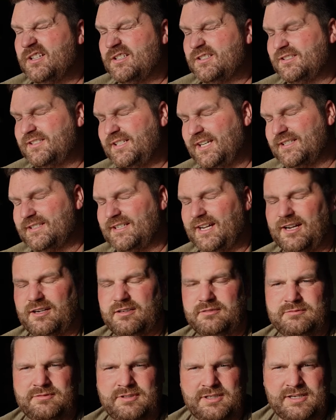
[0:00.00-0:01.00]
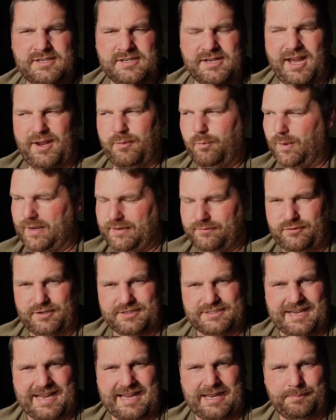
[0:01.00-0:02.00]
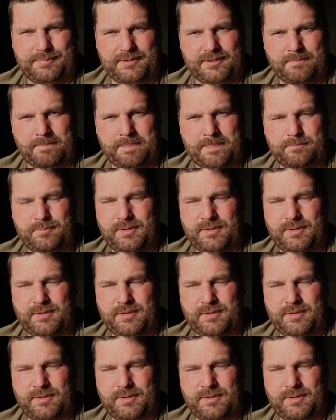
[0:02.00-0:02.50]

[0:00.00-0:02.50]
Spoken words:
sit down and wait for it to happen.